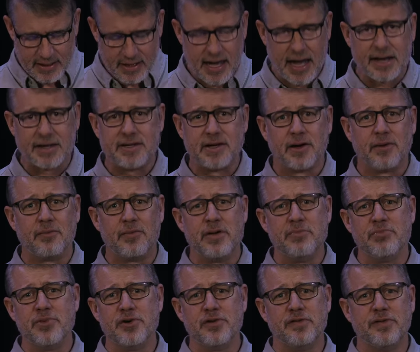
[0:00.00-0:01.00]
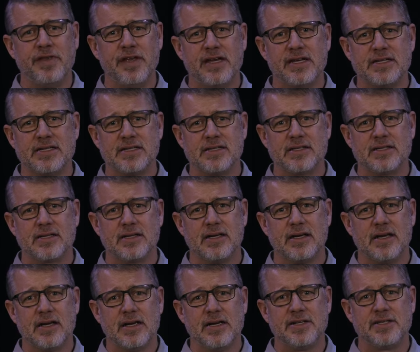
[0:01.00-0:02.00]
God, don't remove this.
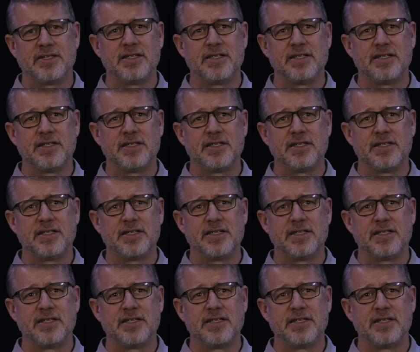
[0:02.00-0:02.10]
You